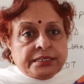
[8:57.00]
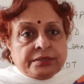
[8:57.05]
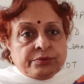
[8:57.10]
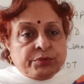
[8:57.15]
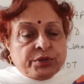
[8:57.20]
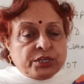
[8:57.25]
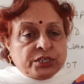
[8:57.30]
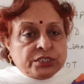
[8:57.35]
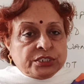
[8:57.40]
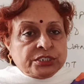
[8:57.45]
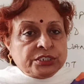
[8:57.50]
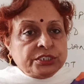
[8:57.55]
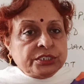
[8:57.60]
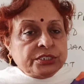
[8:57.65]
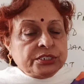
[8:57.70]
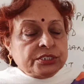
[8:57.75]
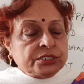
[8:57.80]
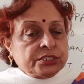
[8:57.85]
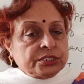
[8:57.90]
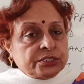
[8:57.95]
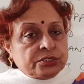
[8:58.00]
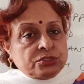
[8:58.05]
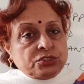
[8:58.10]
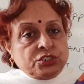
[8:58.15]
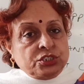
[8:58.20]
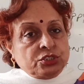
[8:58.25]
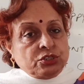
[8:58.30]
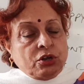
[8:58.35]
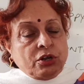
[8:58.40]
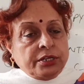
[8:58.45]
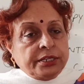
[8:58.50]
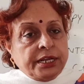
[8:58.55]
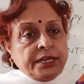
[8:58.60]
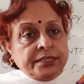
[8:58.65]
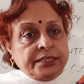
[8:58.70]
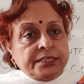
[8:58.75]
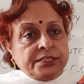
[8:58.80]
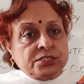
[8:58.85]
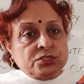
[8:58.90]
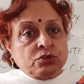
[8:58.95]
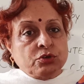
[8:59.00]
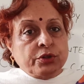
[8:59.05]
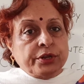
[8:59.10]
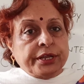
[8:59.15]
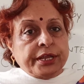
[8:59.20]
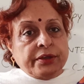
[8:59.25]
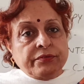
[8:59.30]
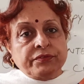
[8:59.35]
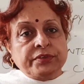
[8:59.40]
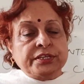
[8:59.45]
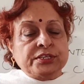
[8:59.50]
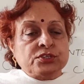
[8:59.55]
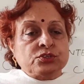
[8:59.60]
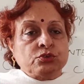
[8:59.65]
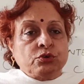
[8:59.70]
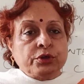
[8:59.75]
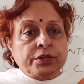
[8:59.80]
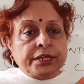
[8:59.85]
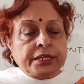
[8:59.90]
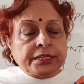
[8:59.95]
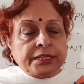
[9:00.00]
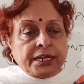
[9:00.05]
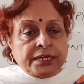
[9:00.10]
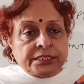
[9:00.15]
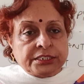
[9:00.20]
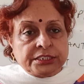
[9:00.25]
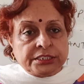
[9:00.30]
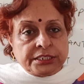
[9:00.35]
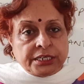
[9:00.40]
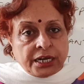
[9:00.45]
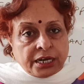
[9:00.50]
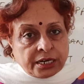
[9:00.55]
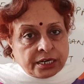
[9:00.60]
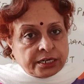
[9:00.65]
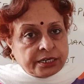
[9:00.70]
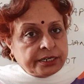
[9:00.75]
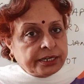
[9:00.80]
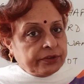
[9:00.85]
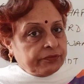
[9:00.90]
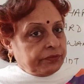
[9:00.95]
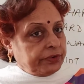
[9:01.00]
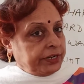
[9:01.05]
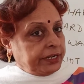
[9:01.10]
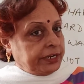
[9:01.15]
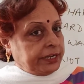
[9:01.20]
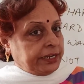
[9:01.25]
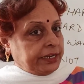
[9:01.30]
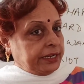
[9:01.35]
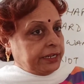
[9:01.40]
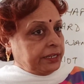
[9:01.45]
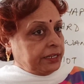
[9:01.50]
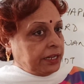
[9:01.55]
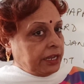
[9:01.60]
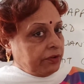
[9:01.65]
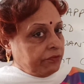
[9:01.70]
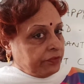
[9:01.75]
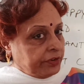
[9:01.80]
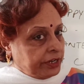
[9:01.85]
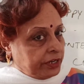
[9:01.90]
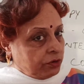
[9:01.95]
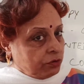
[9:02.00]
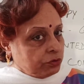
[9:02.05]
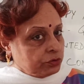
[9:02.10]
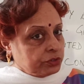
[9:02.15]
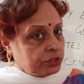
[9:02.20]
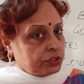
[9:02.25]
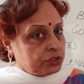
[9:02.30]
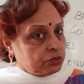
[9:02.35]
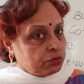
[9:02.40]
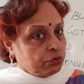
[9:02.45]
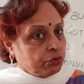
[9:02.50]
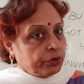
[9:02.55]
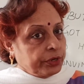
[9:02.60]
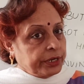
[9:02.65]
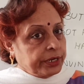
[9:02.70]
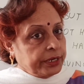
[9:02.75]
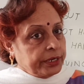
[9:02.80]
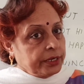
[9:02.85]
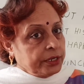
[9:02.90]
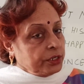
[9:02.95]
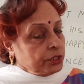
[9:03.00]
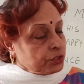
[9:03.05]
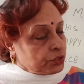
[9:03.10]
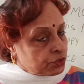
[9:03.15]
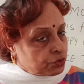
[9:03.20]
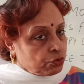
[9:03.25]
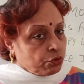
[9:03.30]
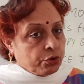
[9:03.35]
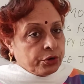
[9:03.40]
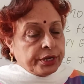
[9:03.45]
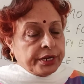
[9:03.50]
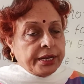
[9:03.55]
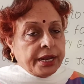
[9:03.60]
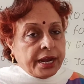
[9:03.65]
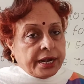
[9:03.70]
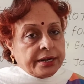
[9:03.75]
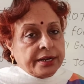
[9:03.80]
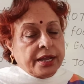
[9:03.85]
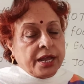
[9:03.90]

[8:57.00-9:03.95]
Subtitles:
because she thought that the story, every story that she heard every day, every Rosa story had a